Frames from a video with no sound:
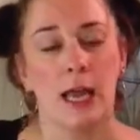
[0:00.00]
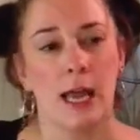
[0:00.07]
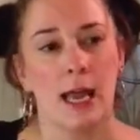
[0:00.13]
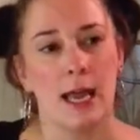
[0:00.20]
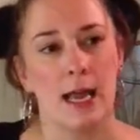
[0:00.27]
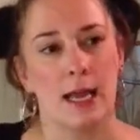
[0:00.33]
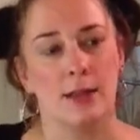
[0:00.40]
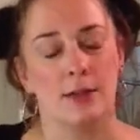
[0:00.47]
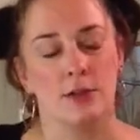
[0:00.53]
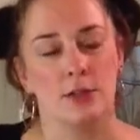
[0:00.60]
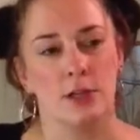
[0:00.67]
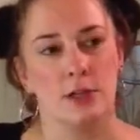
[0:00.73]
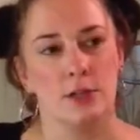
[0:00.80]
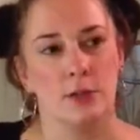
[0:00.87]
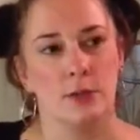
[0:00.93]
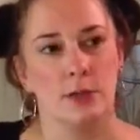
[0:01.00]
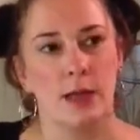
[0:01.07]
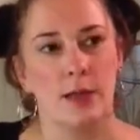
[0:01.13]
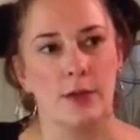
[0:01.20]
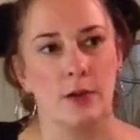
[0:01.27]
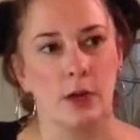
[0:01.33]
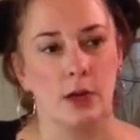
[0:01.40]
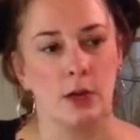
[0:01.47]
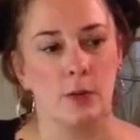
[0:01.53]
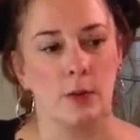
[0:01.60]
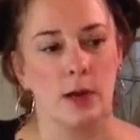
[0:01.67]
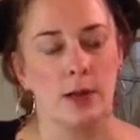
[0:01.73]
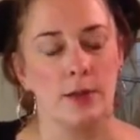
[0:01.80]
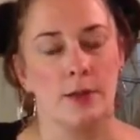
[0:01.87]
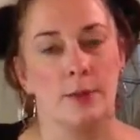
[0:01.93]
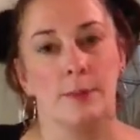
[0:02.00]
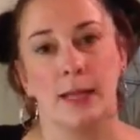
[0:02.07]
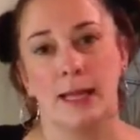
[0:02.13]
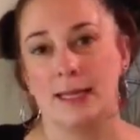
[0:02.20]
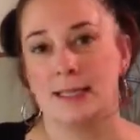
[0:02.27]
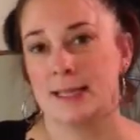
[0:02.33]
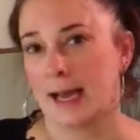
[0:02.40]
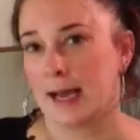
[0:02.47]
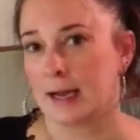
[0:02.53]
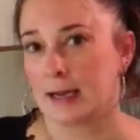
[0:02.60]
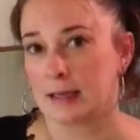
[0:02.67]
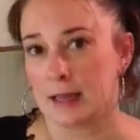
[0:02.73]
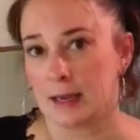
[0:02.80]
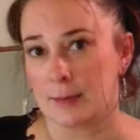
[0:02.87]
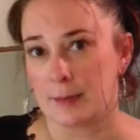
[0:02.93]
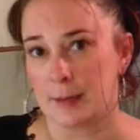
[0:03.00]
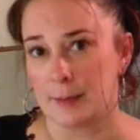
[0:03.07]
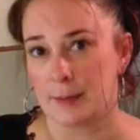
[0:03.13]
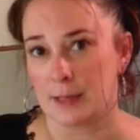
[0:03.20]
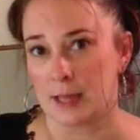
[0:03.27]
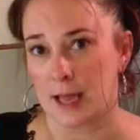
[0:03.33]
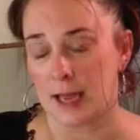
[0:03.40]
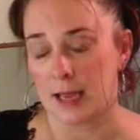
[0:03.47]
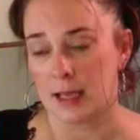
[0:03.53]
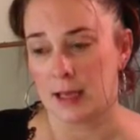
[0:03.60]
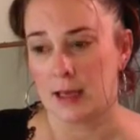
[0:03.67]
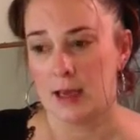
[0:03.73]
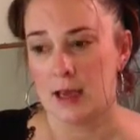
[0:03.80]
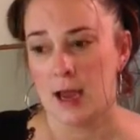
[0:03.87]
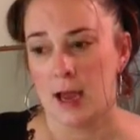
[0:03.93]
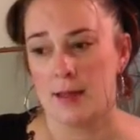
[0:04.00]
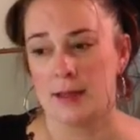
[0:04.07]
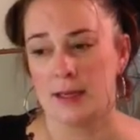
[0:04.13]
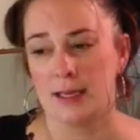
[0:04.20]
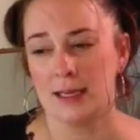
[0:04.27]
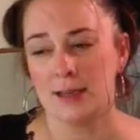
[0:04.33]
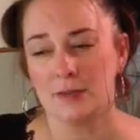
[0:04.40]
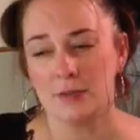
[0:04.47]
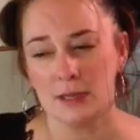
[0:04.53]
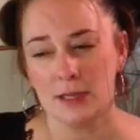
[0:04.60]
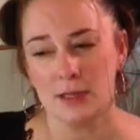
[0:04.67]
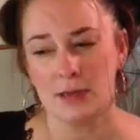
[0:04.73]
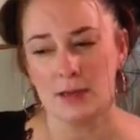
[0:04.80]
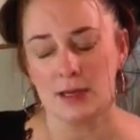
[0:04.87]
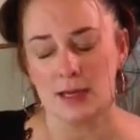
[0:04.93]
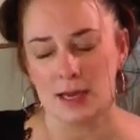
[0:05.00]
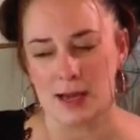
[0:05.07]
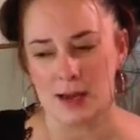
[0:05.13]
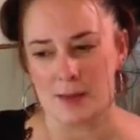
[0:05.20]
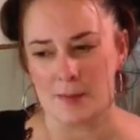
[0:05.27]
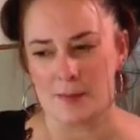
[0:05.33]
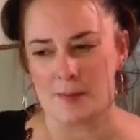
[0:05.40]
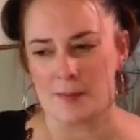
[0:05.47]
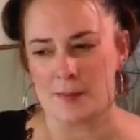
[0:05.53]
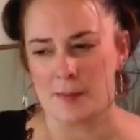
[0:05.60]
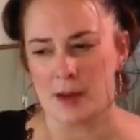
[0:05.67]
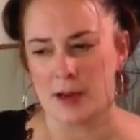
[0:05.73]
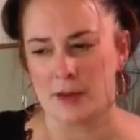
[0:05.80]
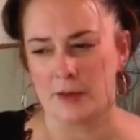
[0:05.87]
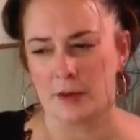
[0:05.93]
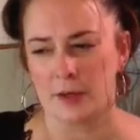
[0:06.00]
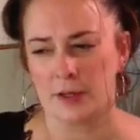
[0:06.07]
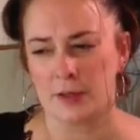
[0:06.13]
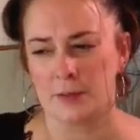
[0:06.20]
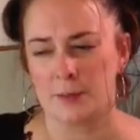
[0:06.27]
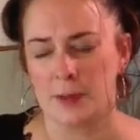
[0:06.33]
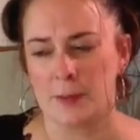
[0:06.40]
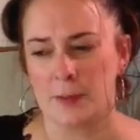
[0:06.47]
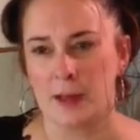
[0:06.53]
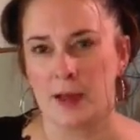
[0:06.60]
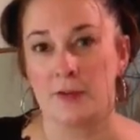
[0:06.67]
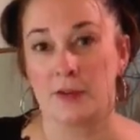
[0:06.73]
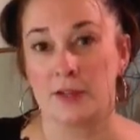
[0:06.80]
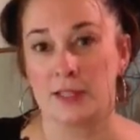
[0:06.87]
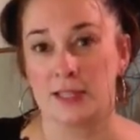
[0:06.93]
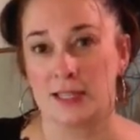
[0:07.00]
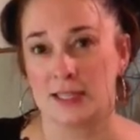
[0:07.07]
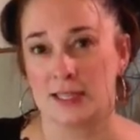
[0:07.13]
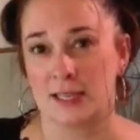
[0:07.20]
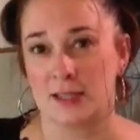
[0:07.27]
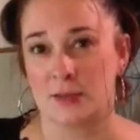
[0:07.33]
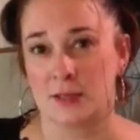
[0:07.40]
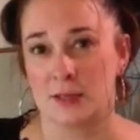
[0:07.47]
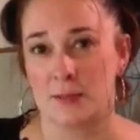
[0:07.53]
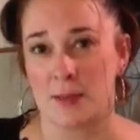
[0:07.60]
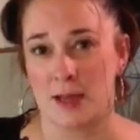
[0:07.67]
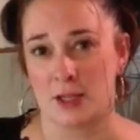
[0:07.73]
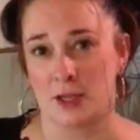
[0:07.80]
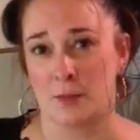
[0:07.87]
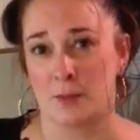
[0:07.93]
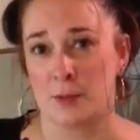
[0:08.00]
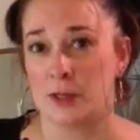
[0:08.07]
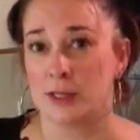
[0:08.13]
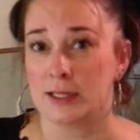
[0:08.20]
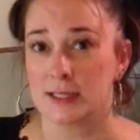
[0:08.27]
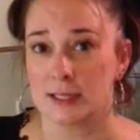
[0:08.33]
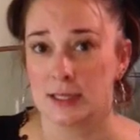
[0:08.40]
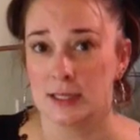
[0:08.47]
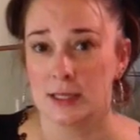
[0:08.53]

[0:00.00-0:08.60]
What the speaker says: and there's also another good one, the Blendtec, a lot of people like. And then even I've heard people have good success with the Magic Bullet.